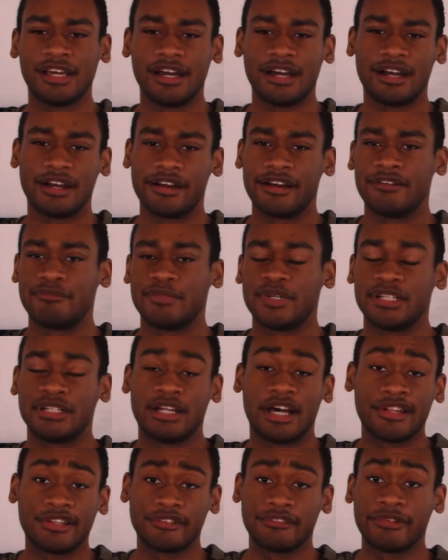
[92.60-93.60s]

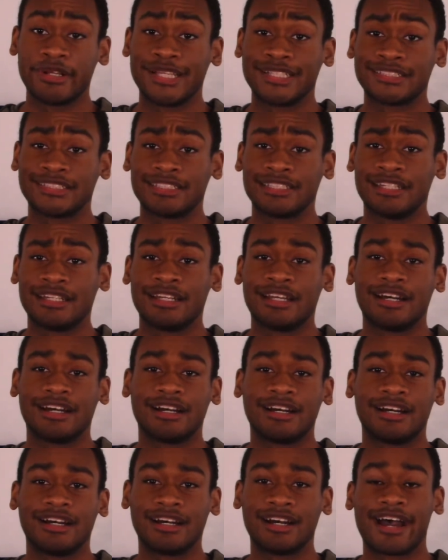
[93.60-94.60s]
Another reason,
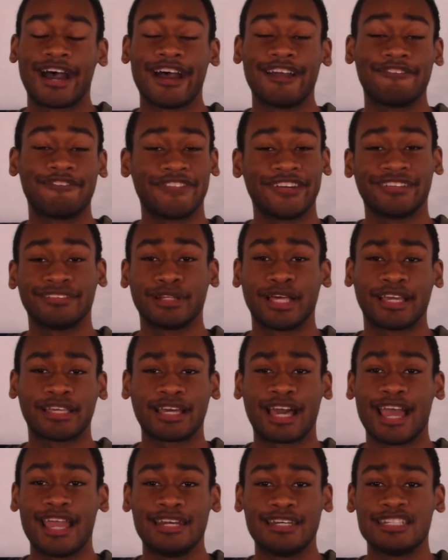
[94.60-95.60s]
I felt like
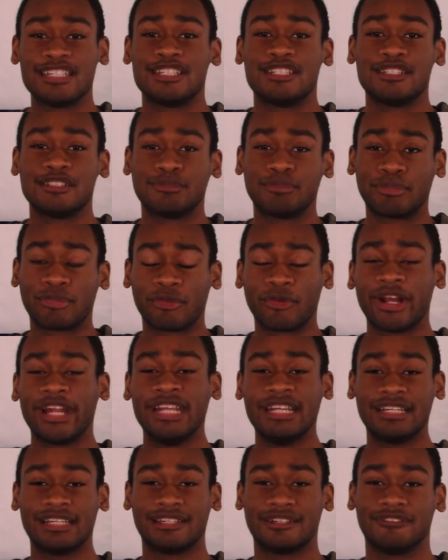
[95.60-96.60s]
I needed a
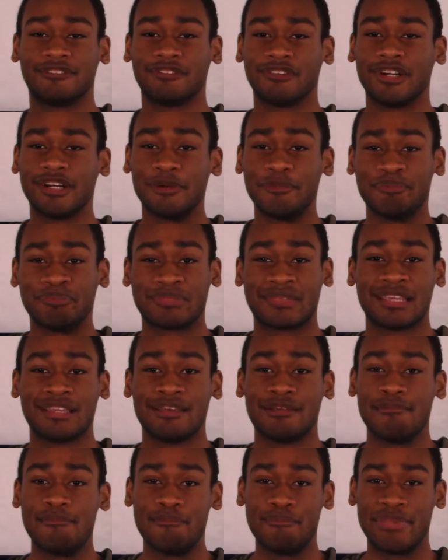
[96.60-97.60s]
break from
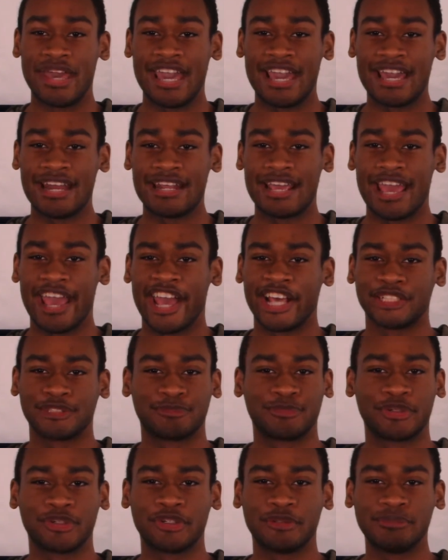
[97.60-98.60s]
bad
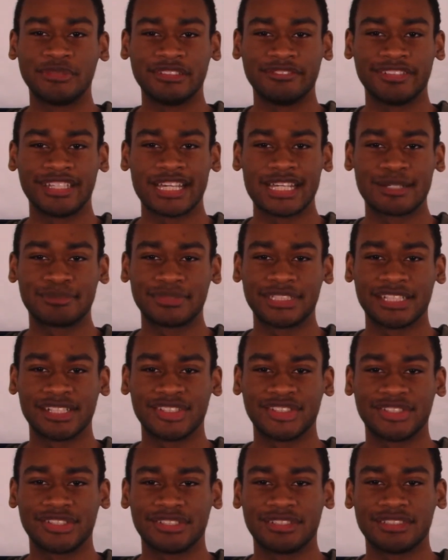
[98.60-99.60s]
Hasbro movie
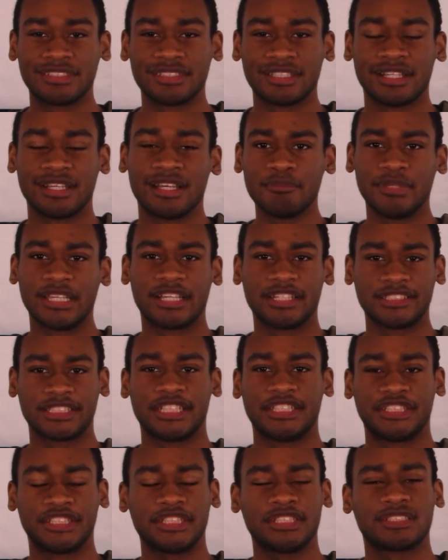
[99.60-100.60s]
adaptations because I
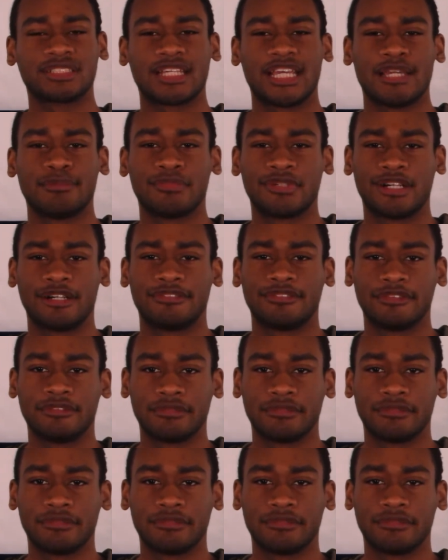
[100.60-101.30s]
just came off of